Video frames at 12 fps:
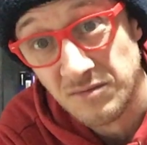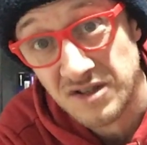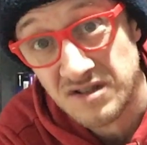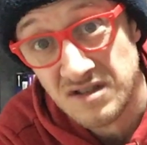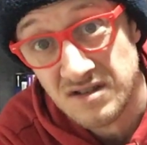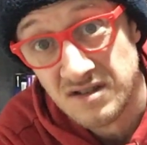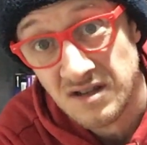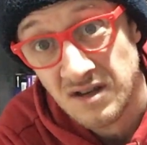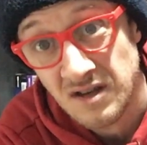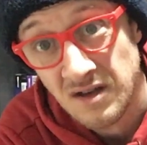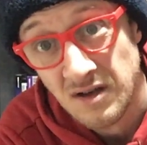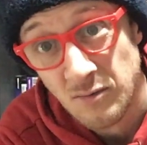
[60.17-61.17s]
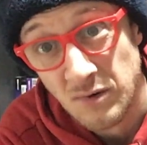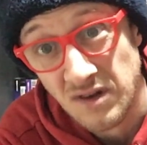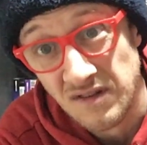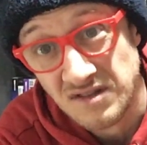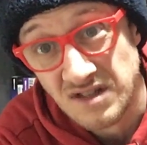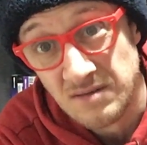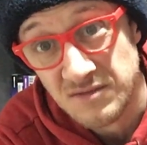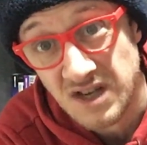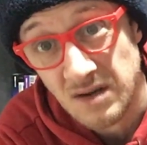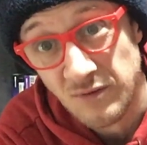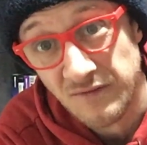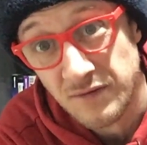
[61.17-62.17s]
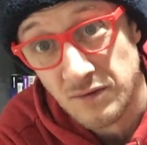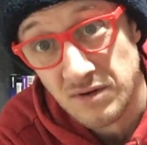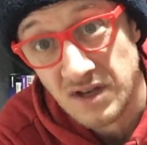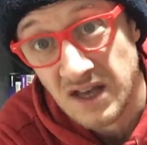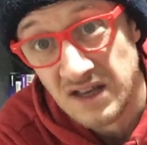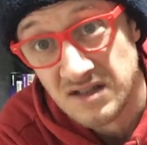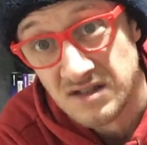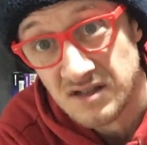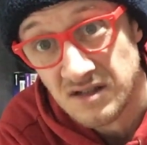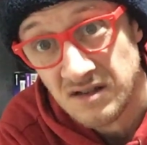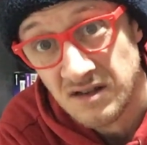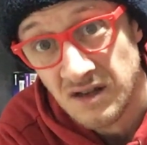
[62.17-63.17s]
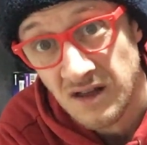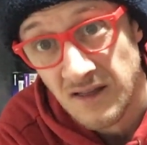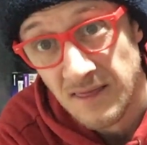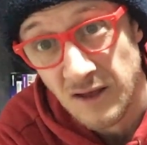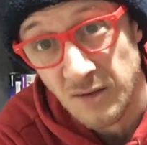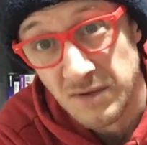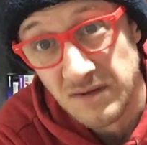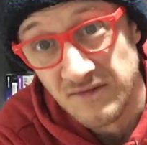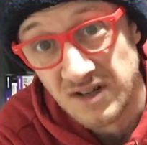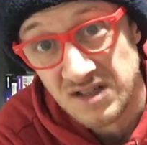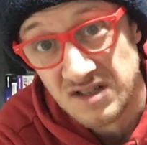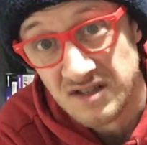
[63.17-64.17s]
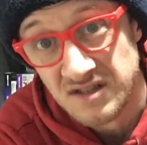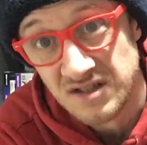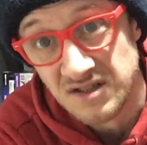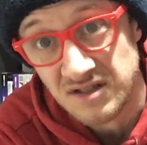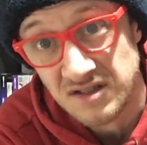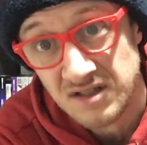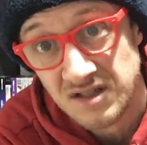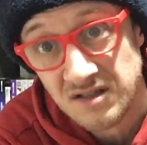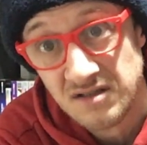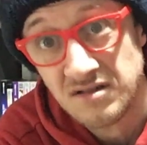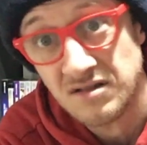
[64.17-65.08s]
This is one of the James Cameron 4Ks that have been released this year.